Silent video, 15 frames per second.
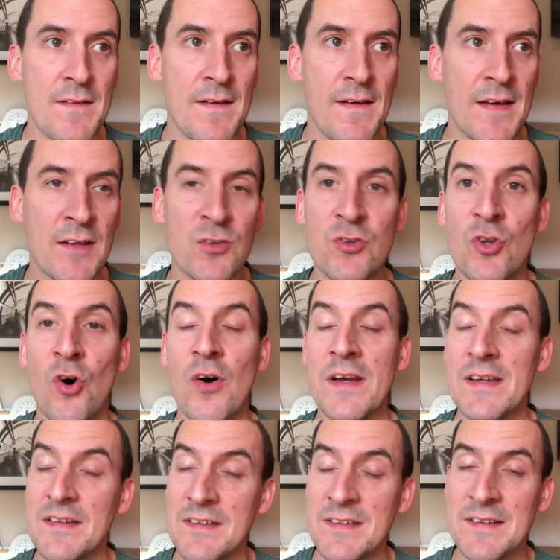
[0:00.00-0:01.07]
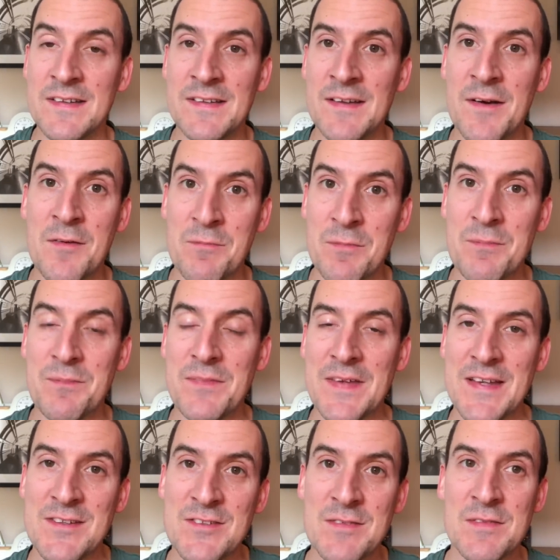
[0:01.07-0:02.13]
Is not
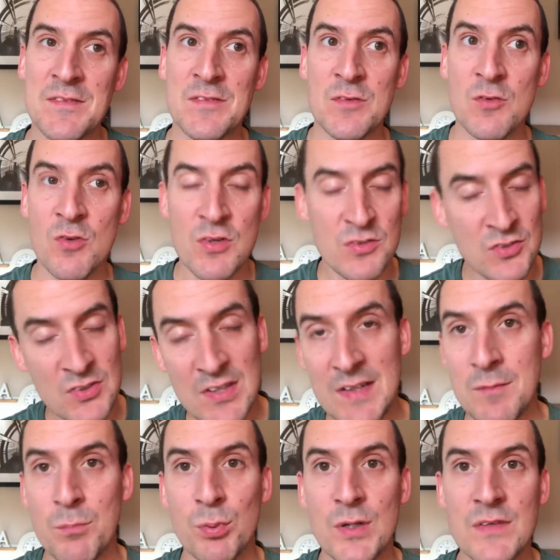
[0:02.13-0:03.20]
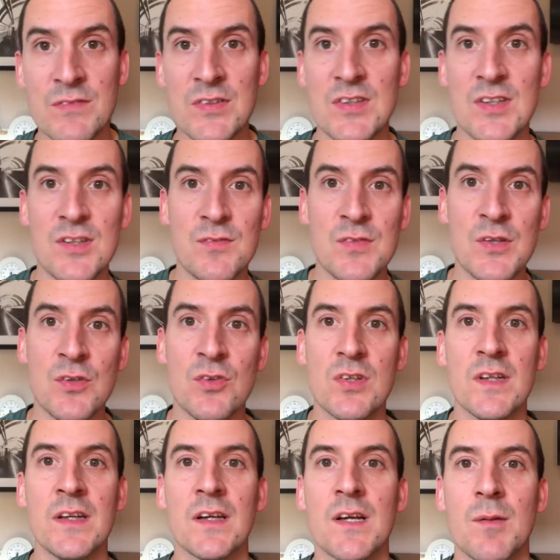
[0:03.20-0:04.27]
has said in previous
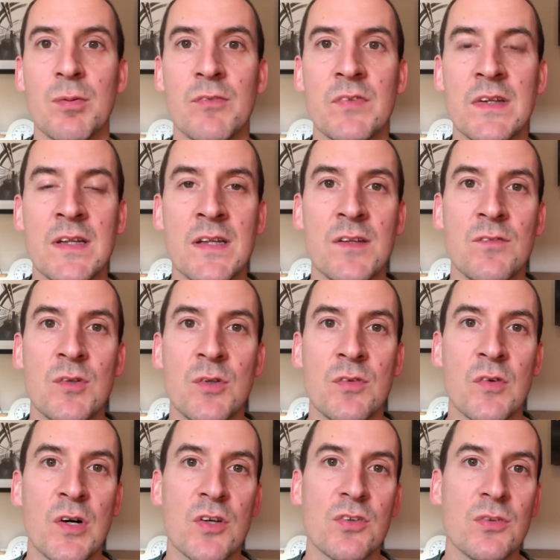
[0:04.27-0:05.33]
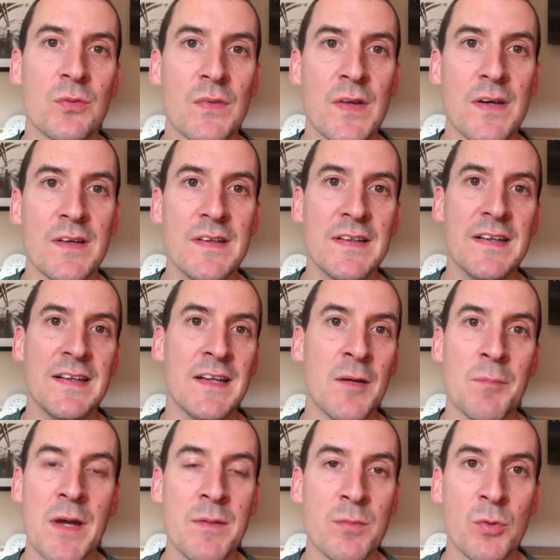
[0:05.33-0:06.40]
interviews, in a couple of interviews of Arsenal, that, you
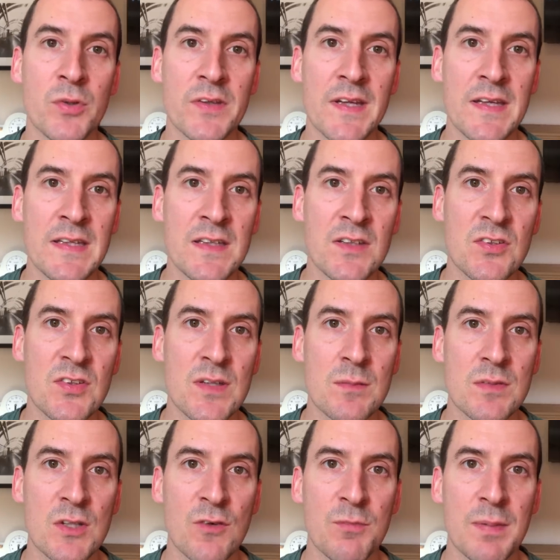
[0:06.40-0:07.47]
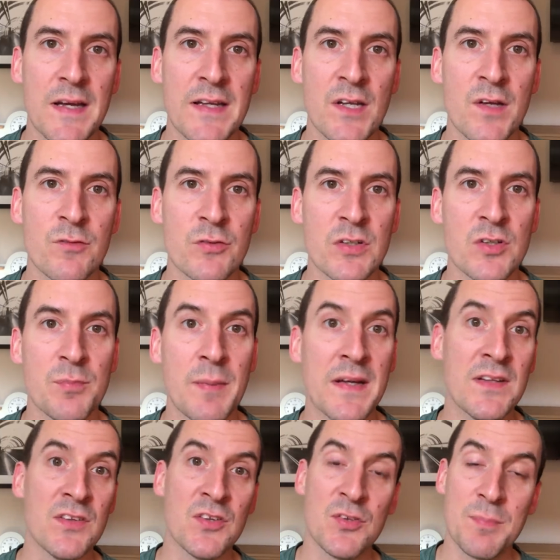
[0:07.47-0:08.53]
know, maybe one day he can see himself playing over in
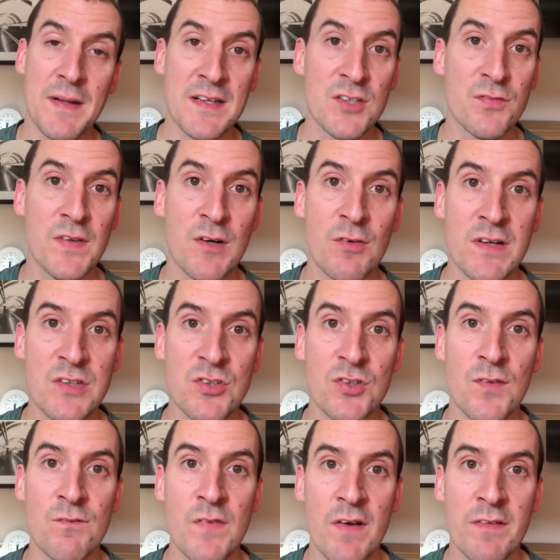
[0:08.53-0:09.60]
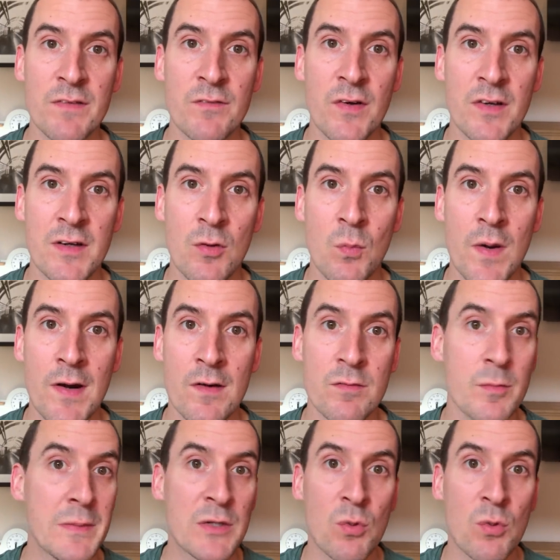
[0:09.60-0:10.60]
Spain. The Spanish Federation are very, very aware of him.